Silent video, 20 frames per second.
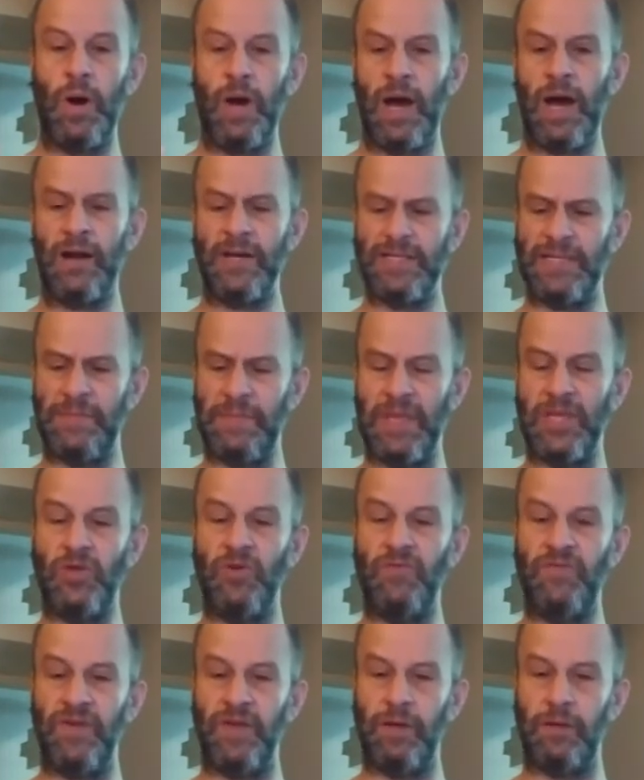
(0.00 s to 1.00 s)
How does it make
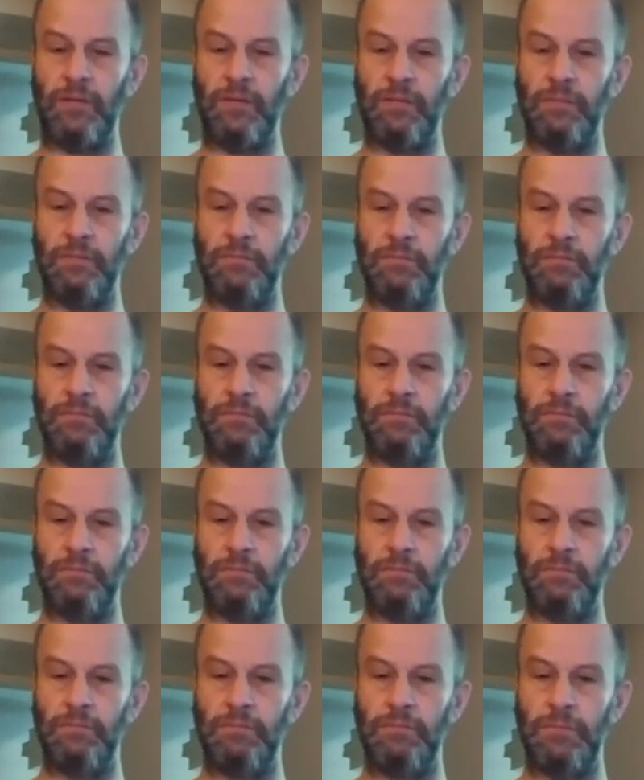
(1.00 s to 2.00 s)
you feel?
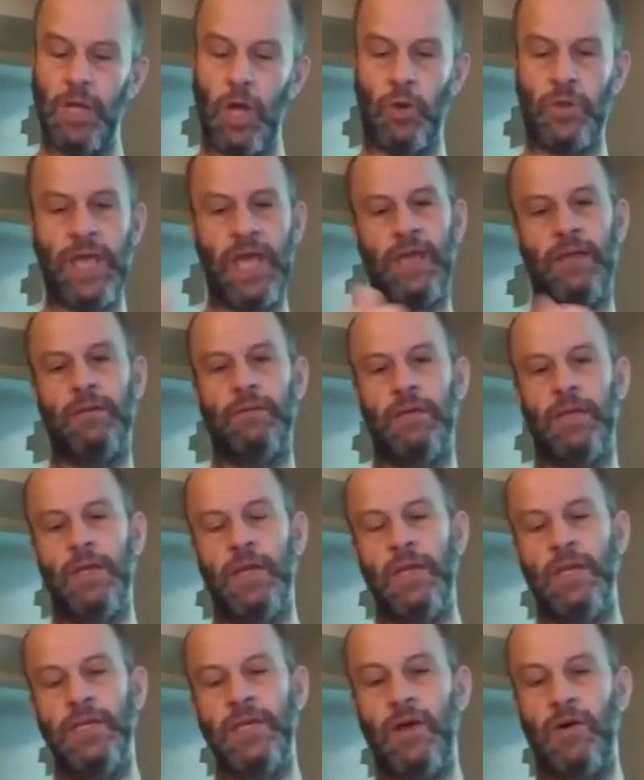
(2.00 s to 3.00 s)
Okay,
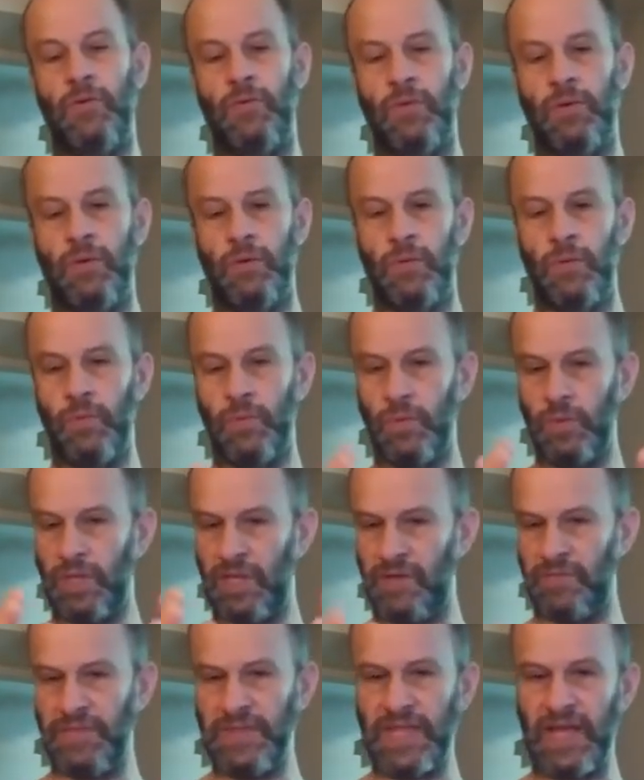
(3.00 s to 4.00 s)
now
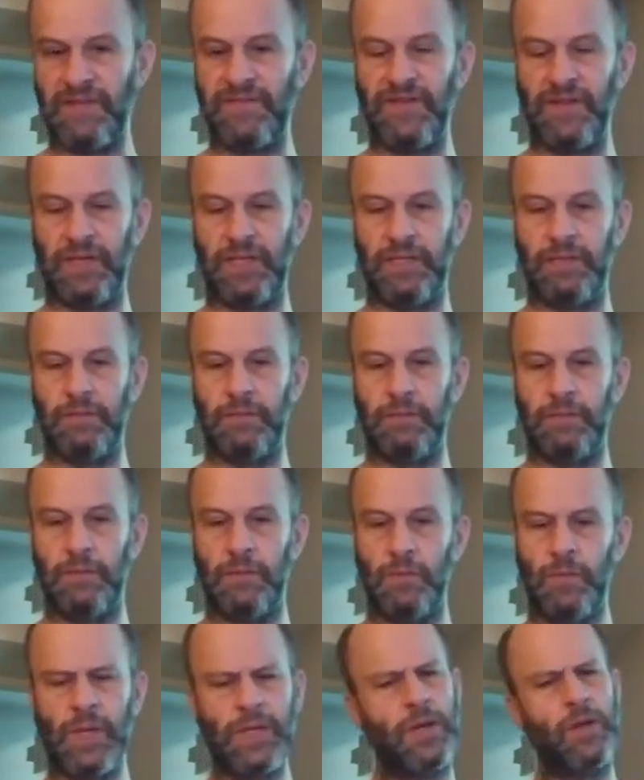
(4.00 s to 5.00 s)
give me that feeling.
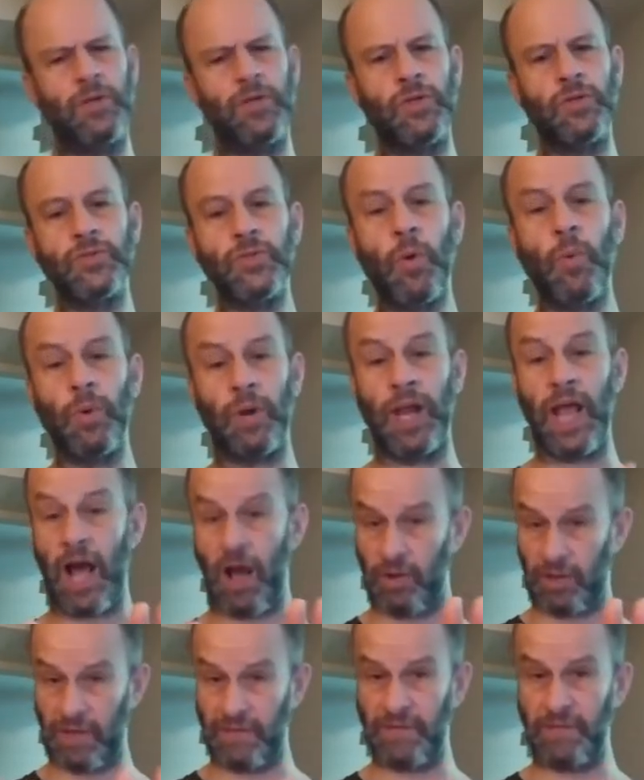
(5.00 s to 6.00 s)
What? No, no, don't worry.
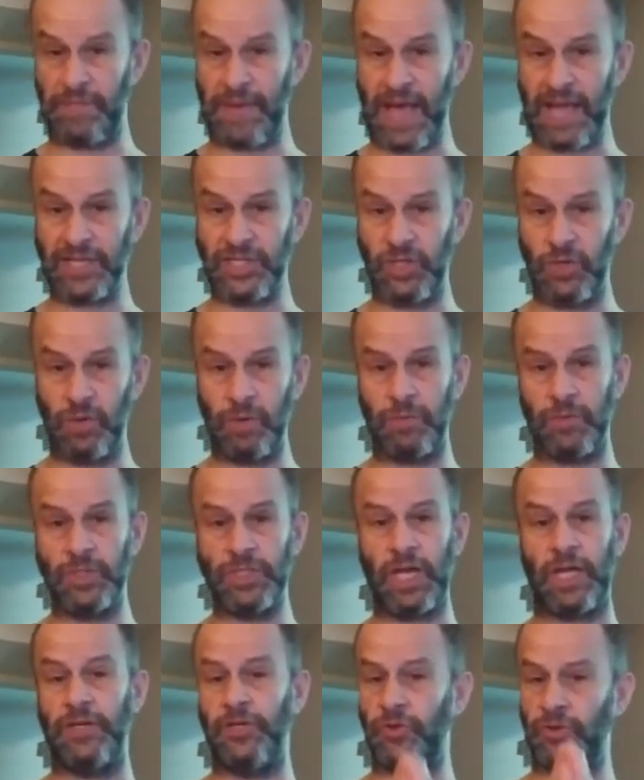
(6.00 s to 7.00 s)
I'll give it back to you when we're
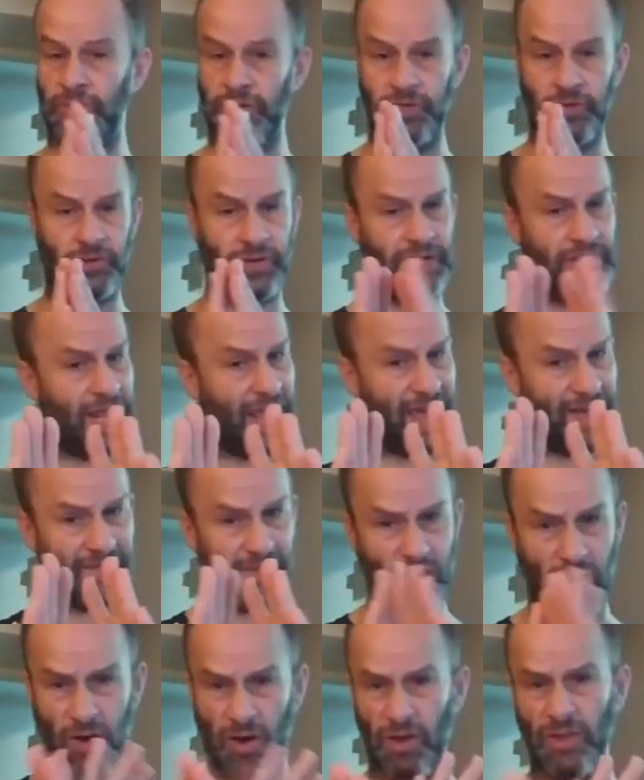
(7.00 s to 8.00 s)
done. You can you can
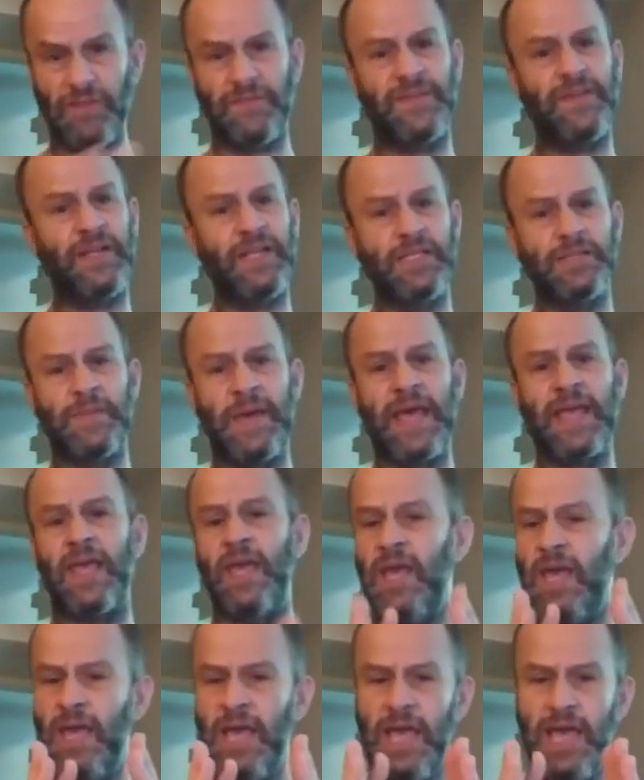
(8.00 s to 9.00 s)
have all the feelings back
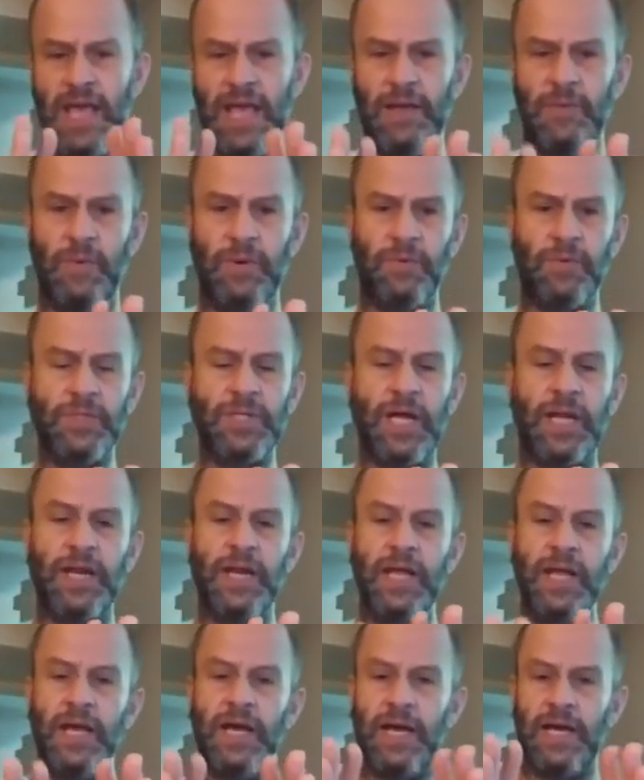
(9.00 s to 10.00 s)
when we're done.
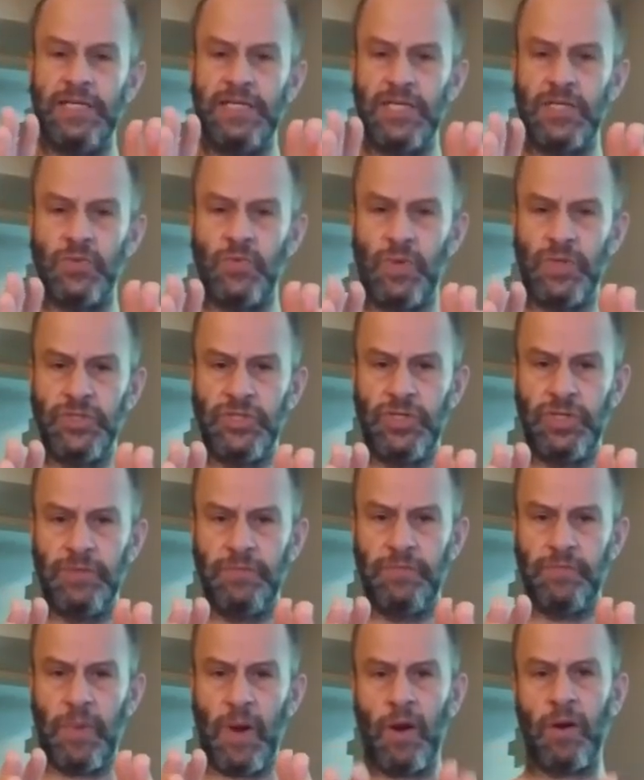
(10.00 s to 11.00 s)
I just want you
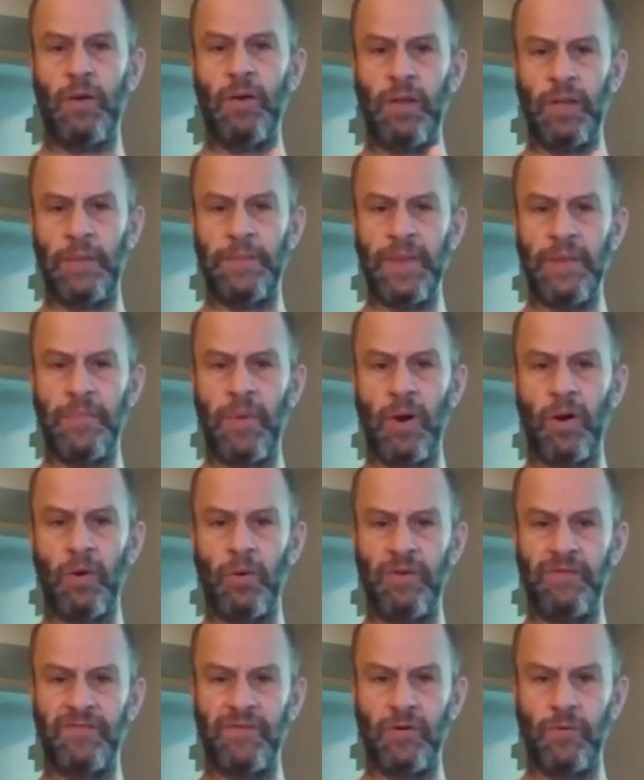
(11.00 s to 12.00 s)
to borrow. Let me
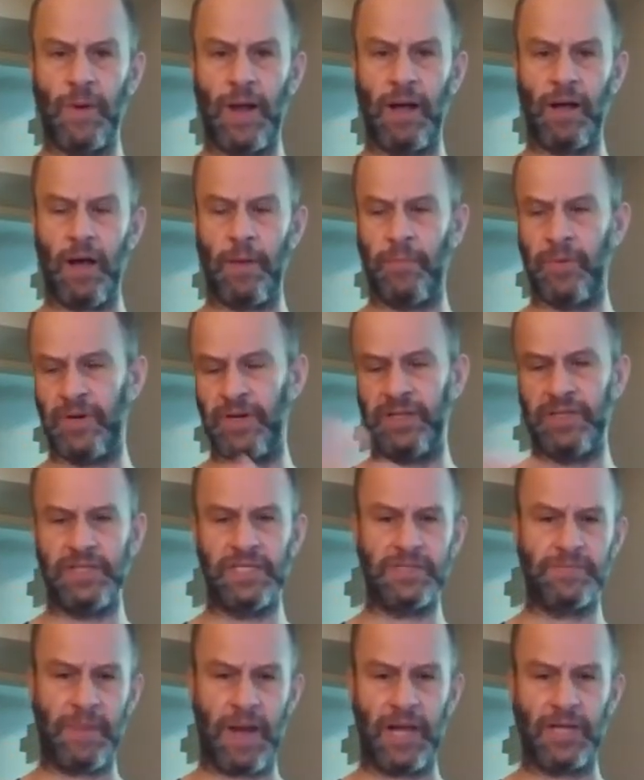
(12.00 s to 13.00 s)
borrow it for a while. I'll put it in
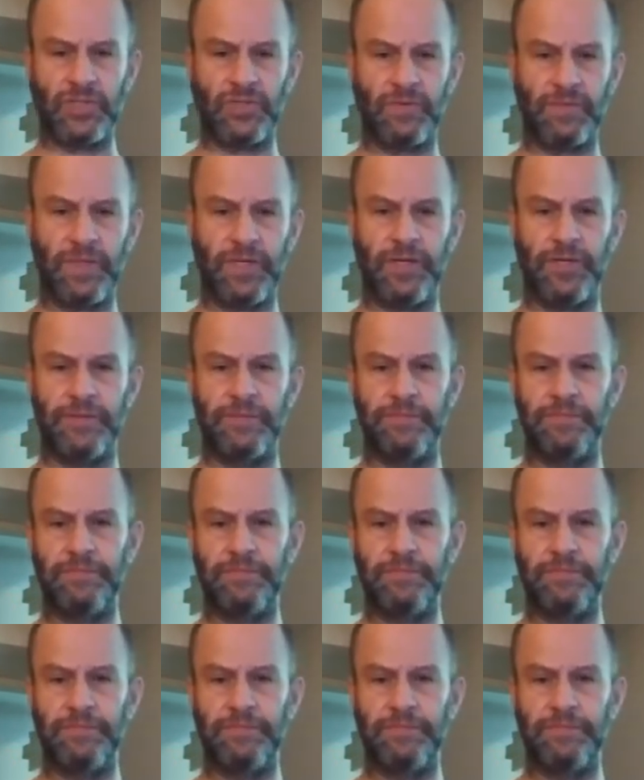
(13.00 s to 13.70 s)
this box over here.